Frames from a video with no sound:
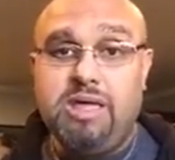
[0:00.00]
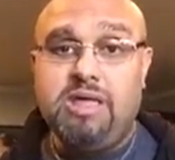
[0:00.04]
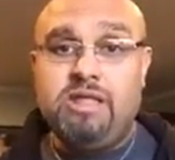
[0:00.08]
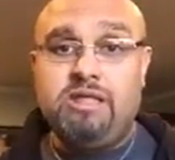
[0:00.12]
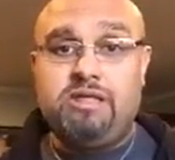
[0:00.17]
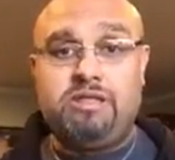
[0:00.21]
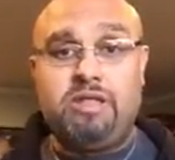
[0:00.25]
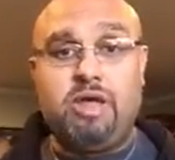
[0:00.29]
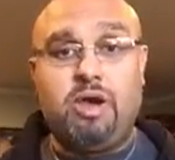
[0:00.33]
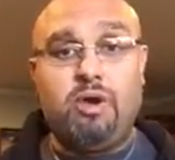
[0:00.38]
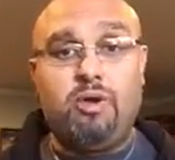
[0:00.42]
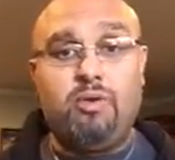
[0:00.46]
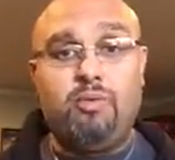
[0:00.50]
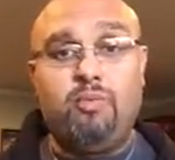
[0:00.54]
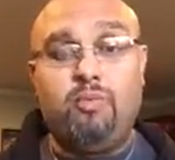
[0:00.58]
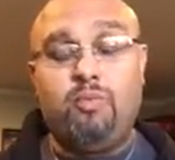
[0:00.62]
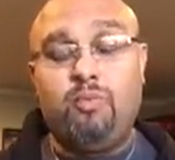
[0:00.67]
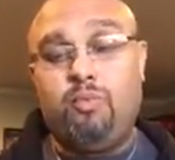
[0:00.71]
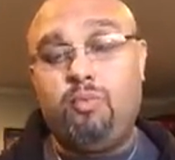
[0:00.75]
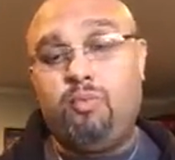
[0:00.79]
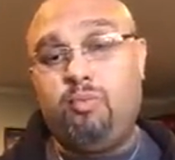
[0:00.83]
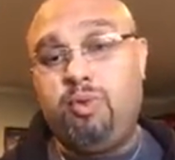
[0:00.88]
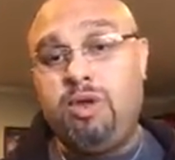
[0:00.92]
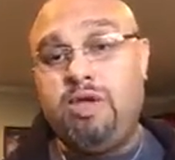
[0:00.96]
So
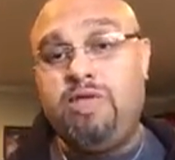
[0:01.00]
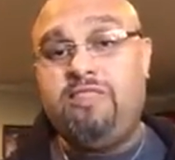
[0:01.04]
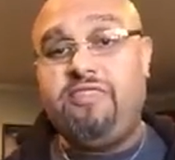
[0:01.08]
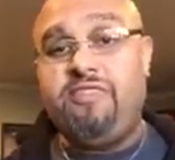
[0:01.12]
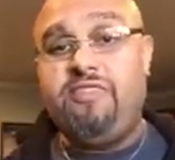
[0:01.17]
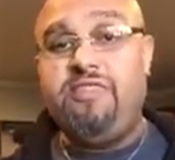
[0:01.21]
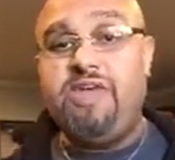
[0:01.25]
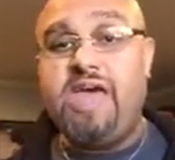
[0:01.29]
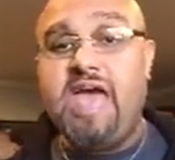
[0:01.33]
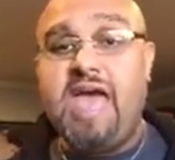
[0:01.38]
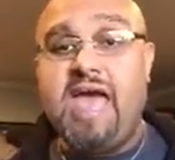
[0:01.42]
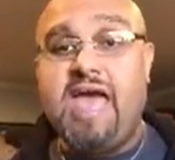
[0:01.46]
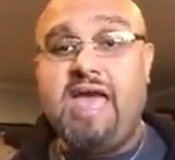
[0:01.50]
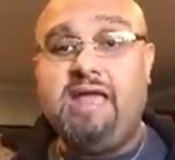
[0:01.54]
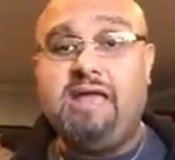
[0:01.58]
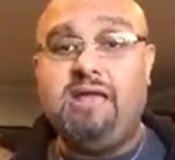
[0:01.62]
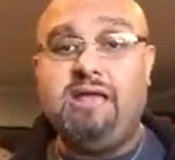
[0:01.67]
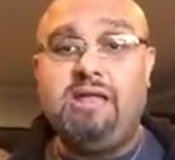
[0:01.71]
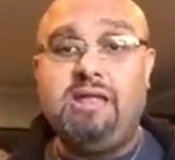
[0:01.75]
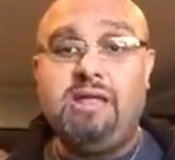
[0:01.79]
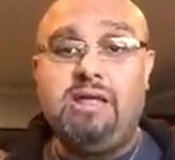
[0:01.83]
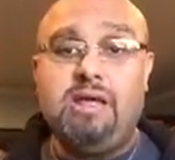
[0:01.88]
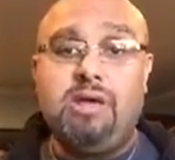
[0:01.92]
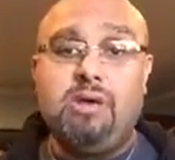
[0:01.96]
with that,
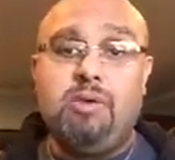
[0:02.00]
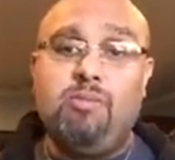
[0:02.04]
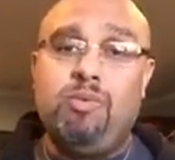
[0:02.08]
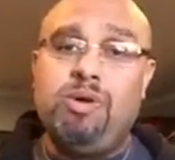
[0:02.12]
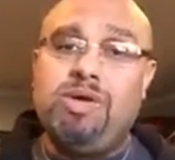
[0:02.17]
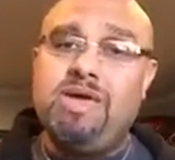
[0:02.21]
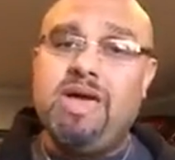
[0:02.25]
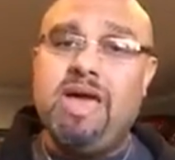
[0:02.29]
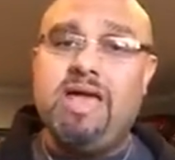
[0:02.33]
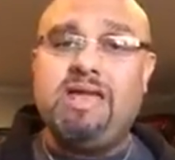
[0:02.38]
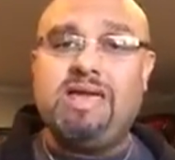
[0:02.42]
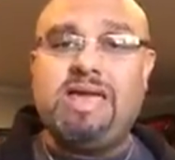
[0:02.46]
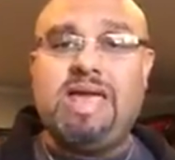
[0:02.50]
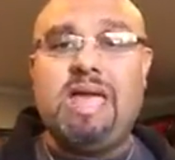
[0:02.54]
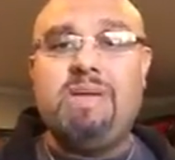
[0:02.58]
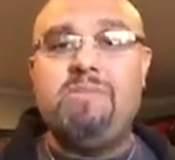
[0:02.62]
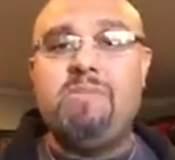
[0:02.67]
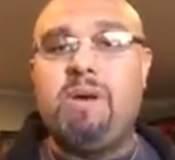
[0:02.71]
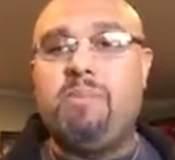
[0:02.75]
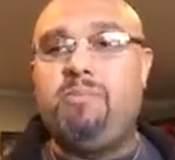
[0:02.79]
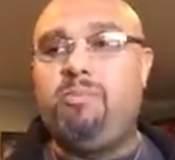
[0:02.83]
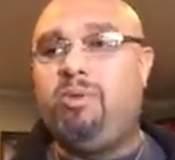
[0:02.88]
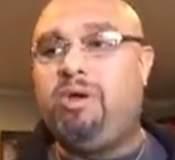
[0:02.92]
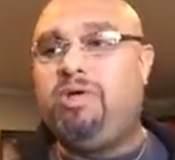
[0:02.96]
we kind of came
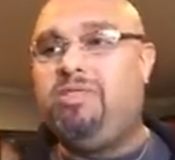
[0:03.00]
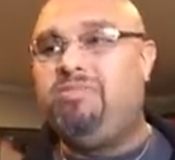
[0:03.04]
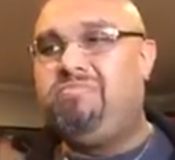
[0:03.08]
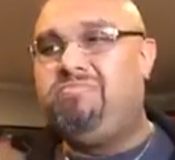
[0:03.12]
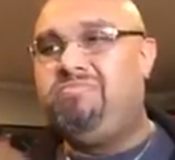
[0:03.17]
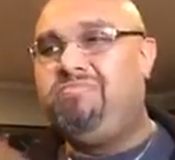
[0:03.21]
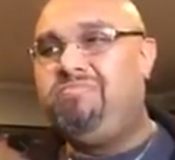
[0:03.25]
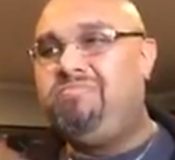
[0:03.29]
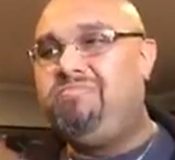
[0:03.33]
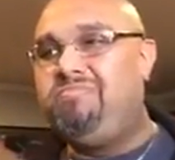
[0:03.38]
up with